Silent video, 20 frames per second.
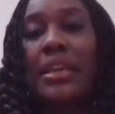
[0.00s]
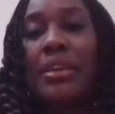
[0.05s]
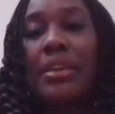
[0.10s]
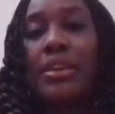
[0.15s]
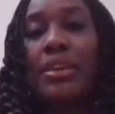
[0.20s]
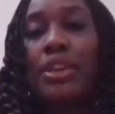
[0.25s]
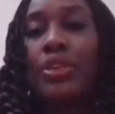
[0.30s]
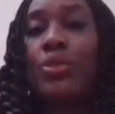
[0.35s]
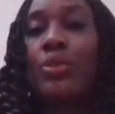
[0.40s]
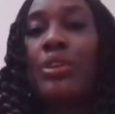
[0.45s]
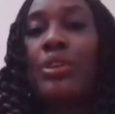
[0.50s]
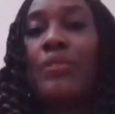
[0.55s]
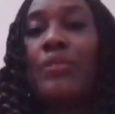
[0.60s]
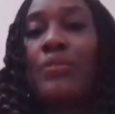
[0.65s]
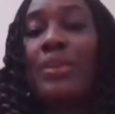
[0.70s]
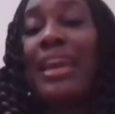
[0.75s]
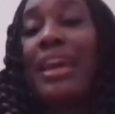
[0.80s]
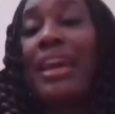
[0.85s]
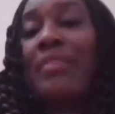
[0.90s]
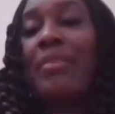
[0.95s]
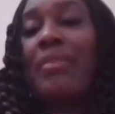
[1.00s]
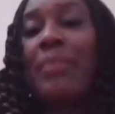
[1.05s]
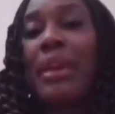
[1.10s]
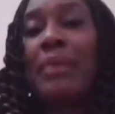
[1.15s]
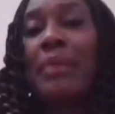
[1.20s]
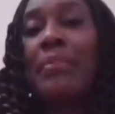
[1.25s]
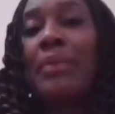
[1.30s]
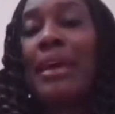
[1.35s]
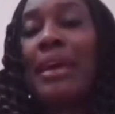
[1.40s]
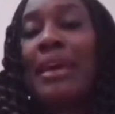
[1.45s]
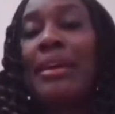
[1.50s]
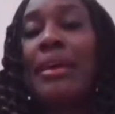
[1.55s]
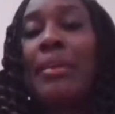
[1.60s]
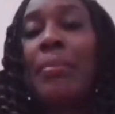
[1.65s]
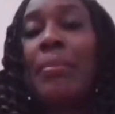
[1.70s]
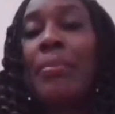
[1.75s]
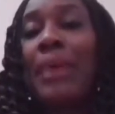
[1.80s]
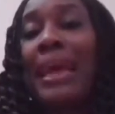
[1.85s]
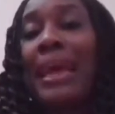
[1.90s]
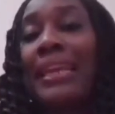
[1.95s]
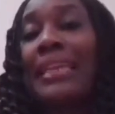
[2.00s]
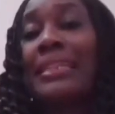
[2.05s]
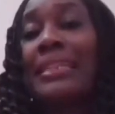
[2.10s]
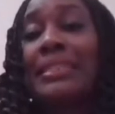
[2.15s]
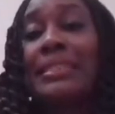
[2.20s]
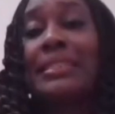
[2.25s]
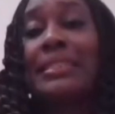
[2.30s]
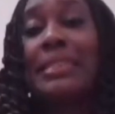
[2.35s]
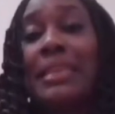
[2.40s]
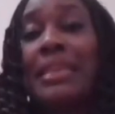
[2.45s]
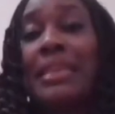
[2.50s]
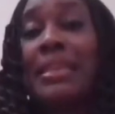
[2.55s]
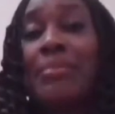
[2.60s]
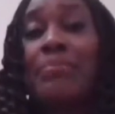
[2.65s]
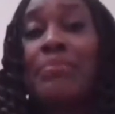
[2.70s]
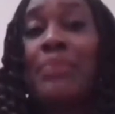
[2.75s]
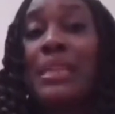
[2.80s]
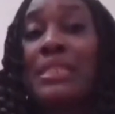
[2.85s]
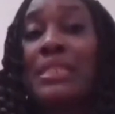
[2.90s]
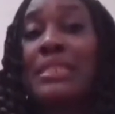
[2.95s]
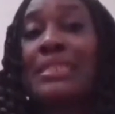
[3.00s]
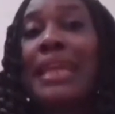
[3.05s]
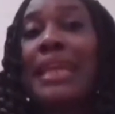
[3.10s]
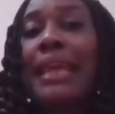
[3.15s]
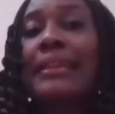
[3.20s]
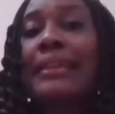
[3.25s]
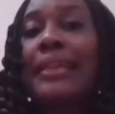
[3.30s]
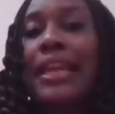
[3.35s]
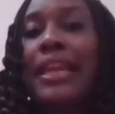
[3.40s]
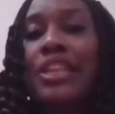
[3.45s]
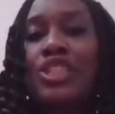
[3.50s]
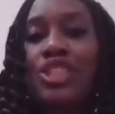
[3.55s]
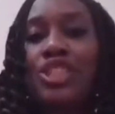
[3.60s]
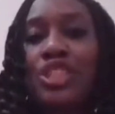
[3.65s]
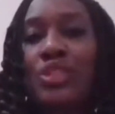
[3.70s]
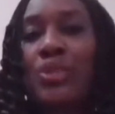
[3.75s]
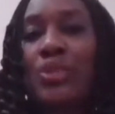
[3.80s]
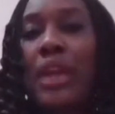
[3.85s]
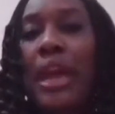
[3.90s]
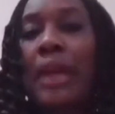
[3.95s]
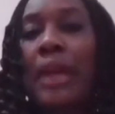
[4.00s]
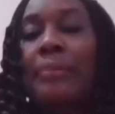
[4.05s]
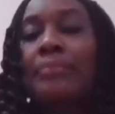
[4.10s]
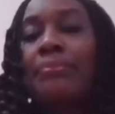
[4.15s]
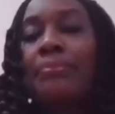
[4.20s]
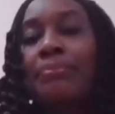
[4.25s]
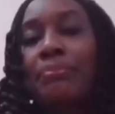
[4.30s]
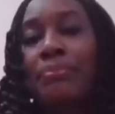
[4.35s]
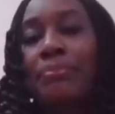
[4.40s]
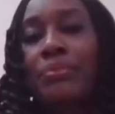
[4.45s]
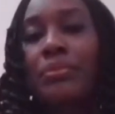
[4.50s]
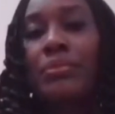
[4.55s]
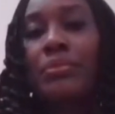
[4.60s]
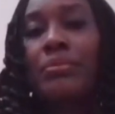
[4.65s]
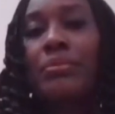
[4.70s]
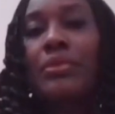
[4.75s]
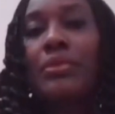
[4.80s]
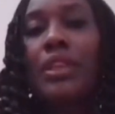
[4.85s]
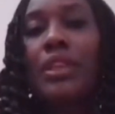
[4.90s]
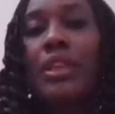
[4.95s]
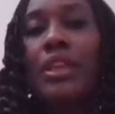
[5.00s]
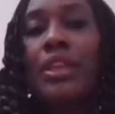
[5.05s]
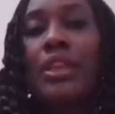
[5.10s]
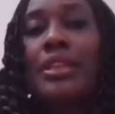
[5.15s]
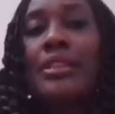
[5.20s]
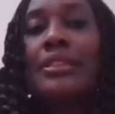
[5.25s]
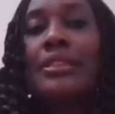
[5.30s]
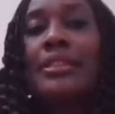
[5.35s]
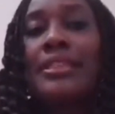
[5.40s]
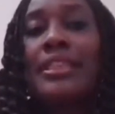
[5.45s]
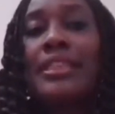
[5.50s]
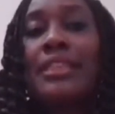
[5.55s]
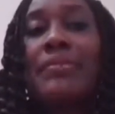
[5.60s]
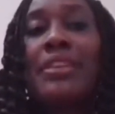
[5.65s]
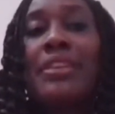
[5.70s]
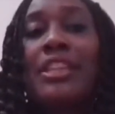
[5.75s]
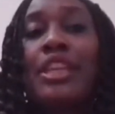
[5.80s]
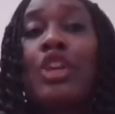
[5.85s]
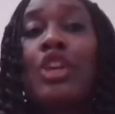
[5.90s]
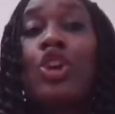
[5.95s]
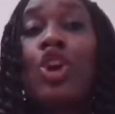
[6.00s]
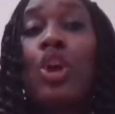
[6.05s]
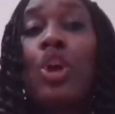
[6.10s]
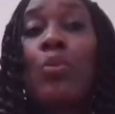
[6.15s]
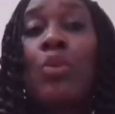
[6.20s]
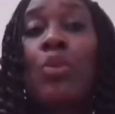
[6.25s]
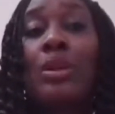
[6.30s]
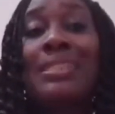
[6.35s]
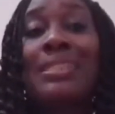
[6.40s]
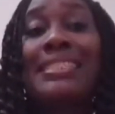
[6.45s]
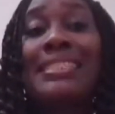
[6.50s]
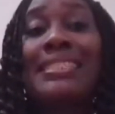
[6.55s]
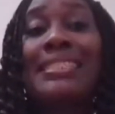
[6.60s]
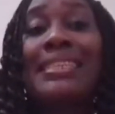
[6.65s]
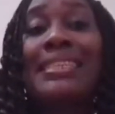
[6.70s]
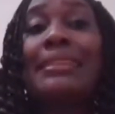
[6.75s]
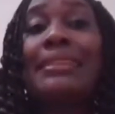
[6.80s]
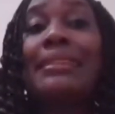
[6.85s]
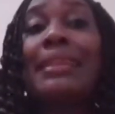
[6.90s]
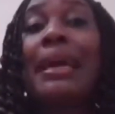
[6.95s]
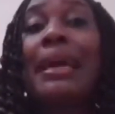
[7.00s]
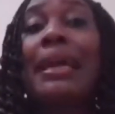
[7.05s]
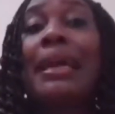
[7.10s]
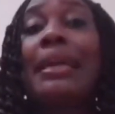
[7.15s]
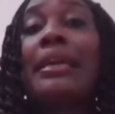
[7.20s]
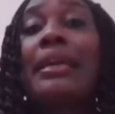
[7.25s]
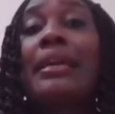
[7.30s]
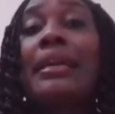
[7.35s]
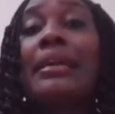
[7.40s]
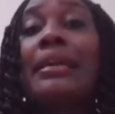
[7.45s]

If you can remember, back in the day in places like Nigeria, TV didn't come on till like